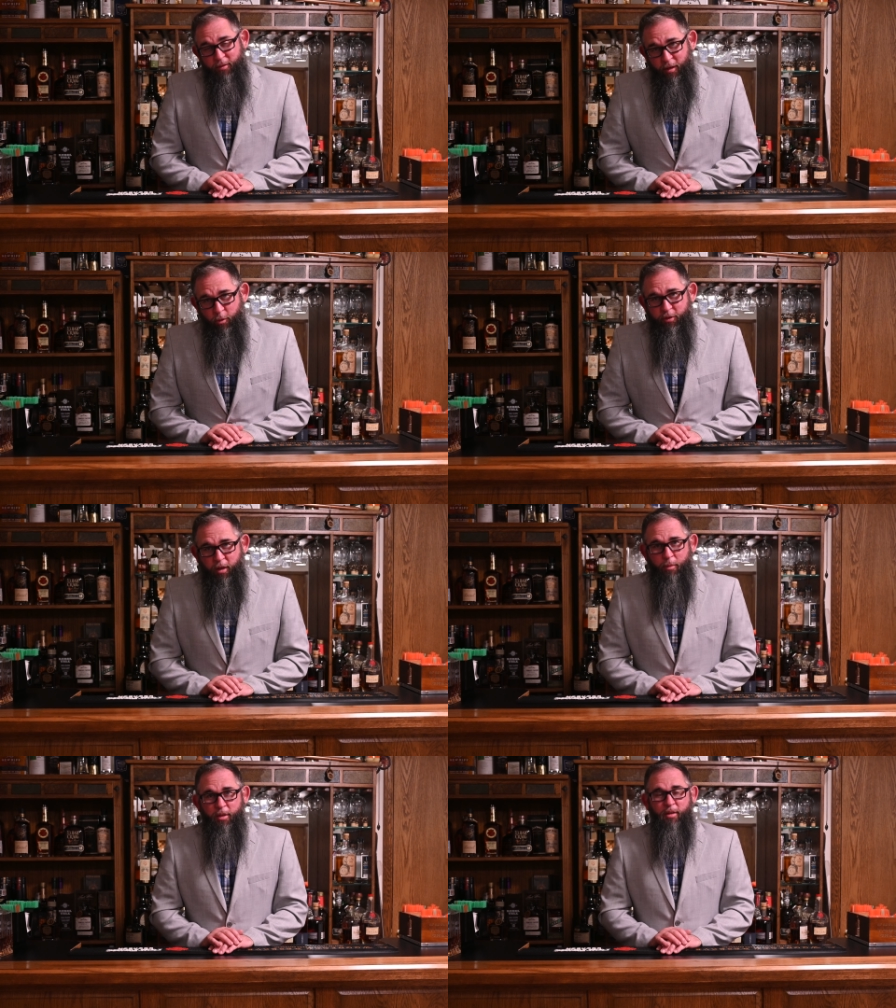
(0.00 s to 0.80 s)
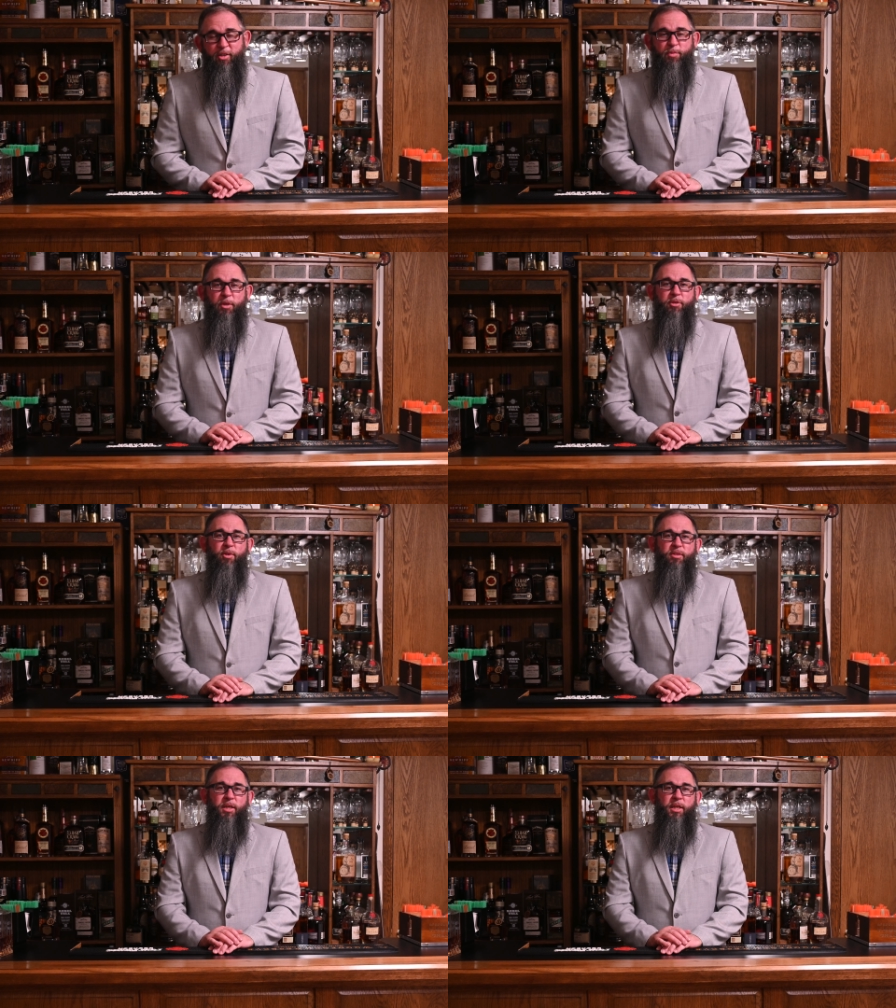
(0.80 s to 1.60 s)
Today we're talking about the Espresso
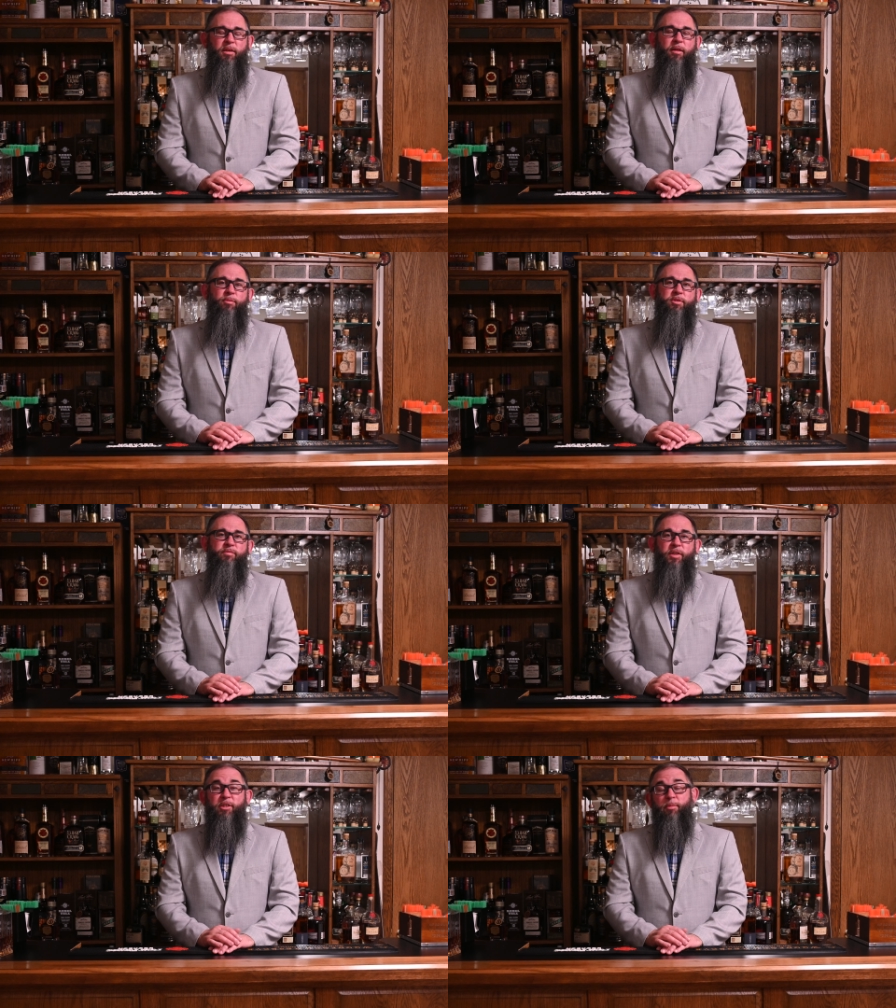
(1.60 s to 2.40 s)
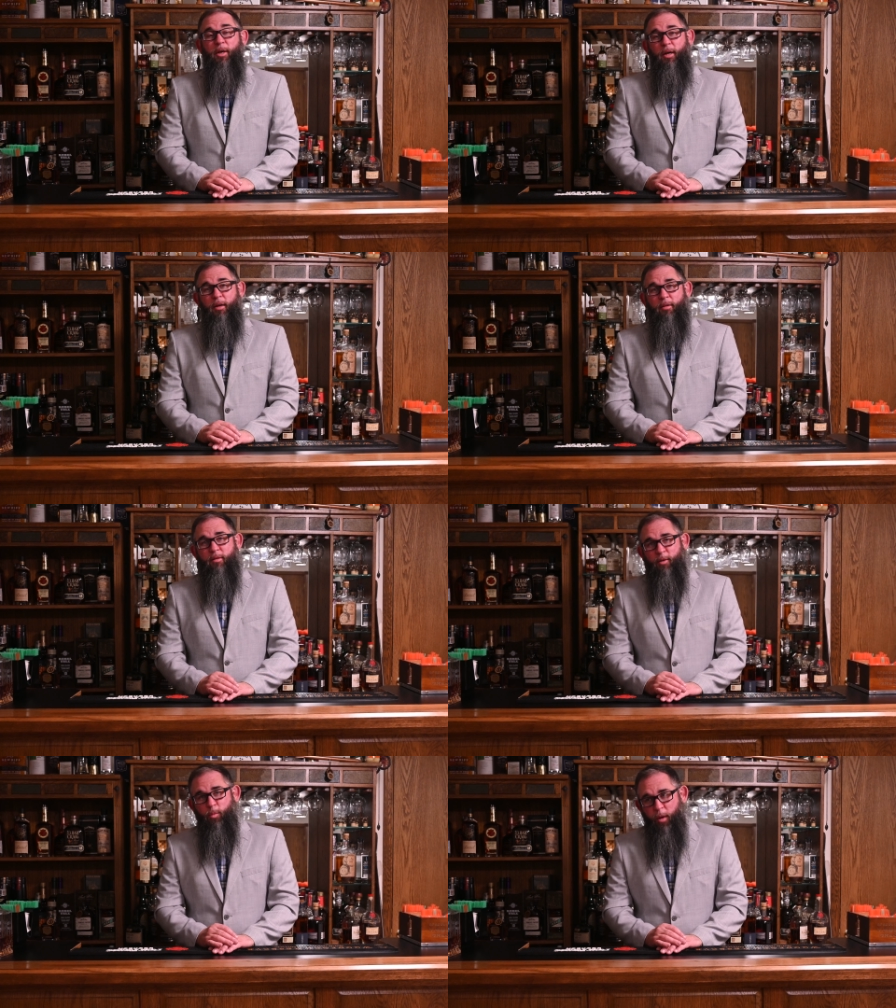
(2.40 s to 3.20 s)
Martini, and it was invented by
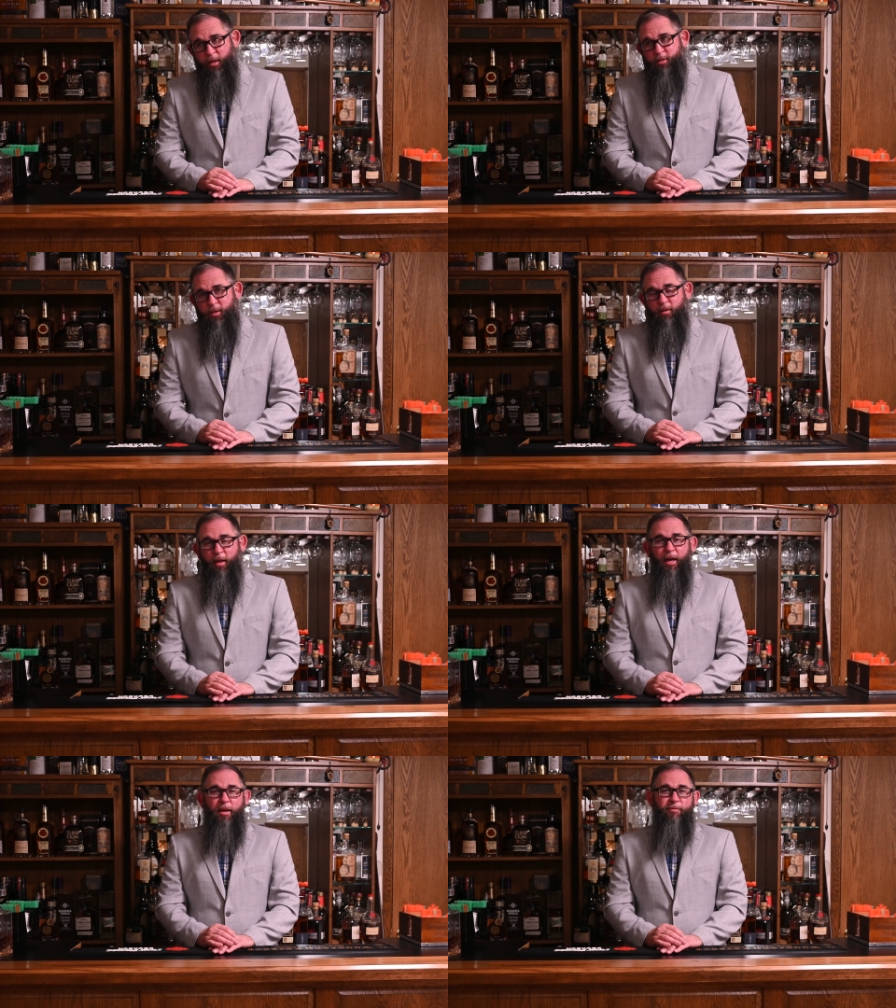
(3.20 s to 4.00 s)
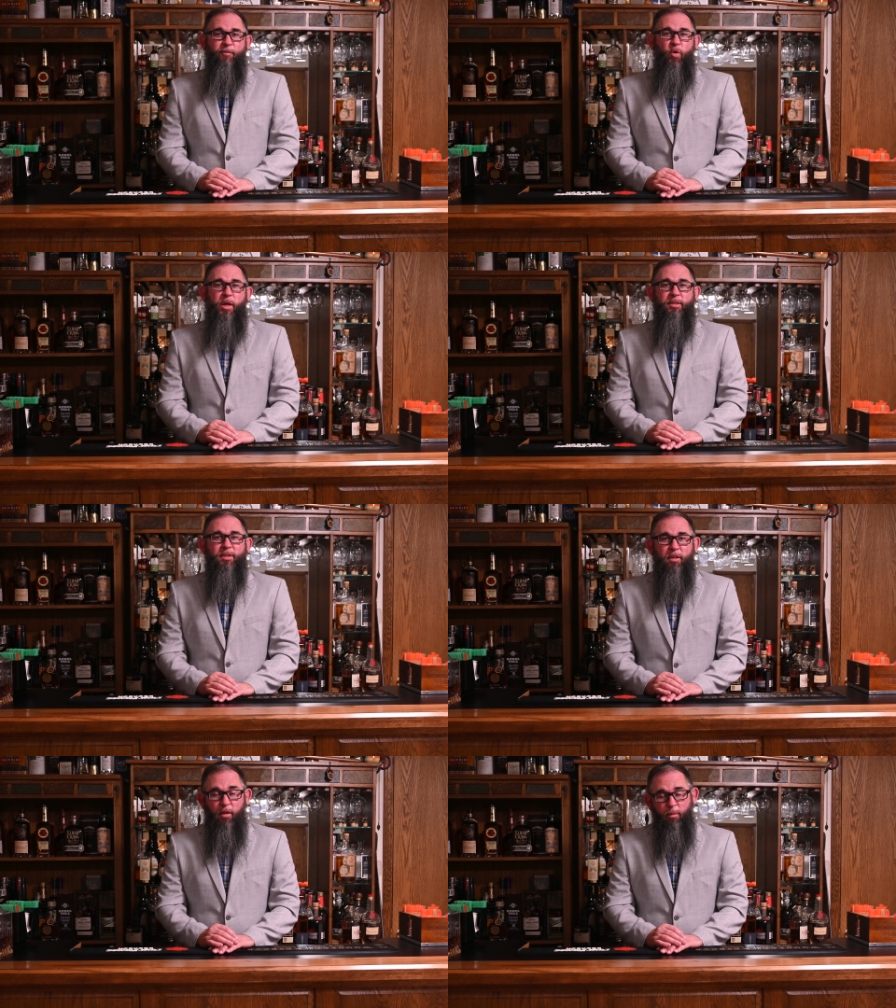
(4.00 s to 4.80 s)
Dick Bradsell at
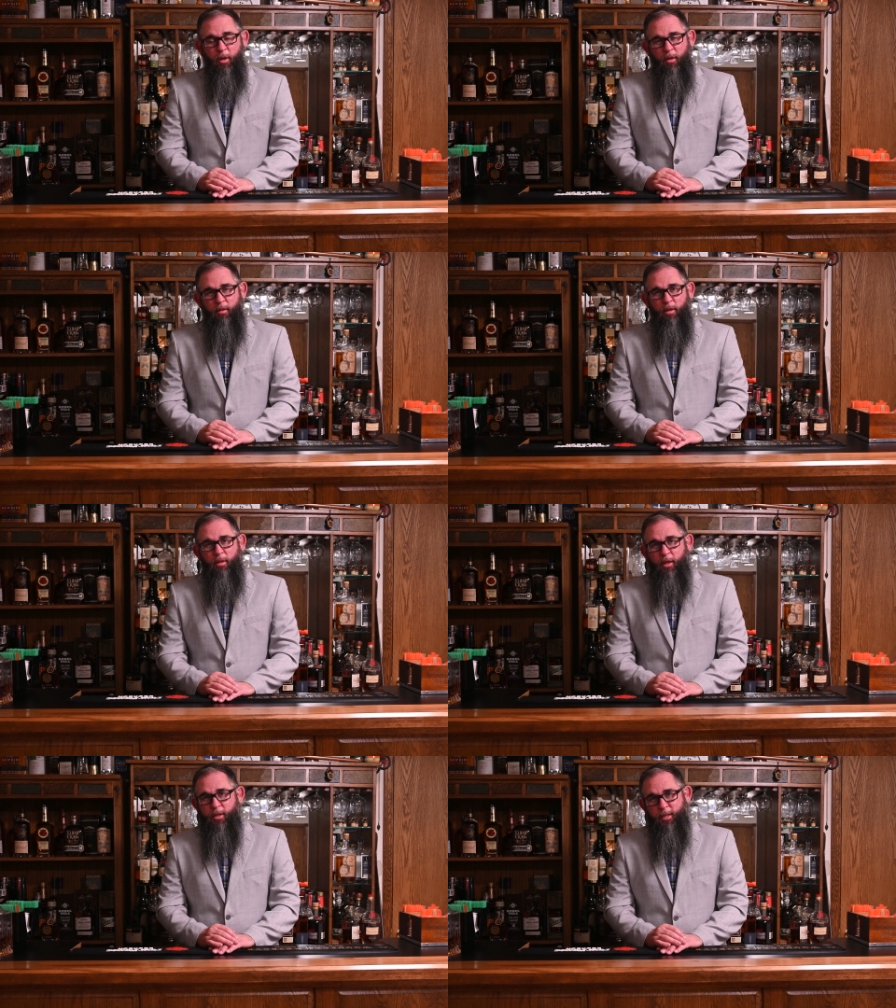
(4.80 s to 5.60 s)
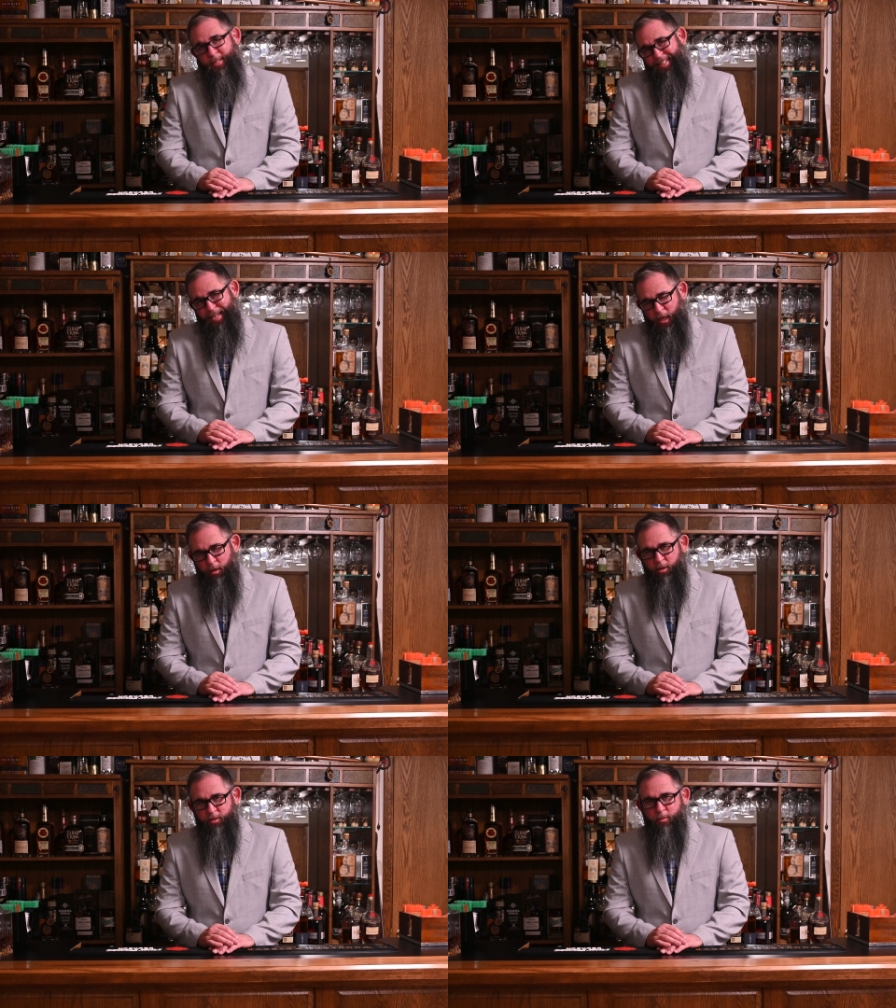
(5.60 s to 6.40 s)
Fred's Club in the late
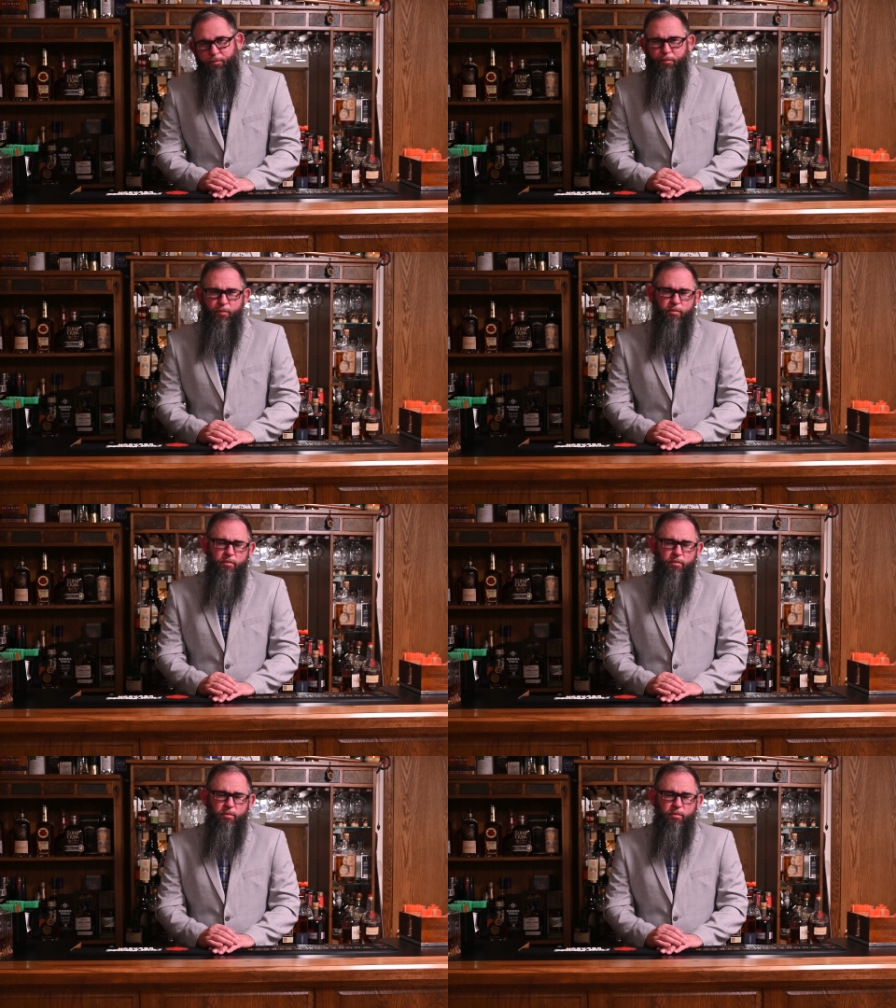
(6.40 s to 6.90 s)
1980s.